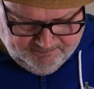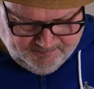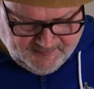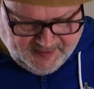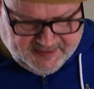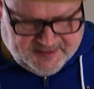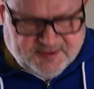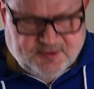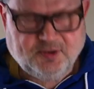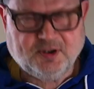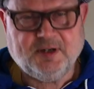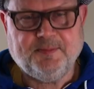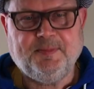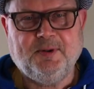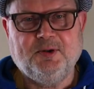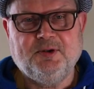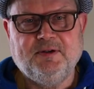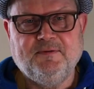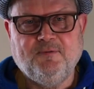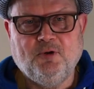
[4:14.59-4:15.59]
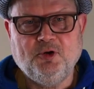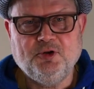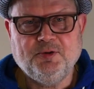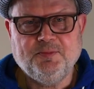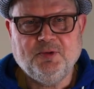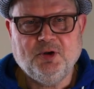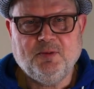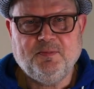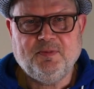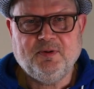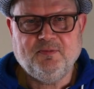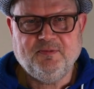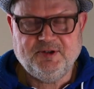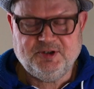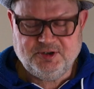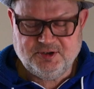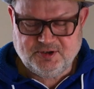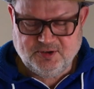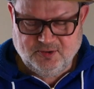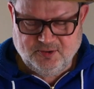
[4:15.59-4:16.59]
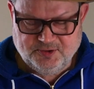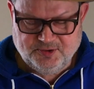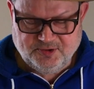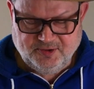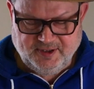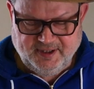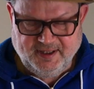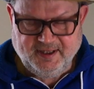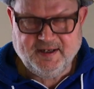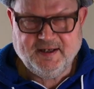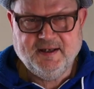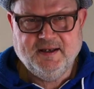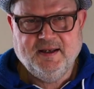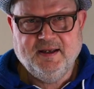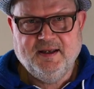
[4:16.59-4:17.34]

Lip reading: Let's talk about the volume knob, which is also a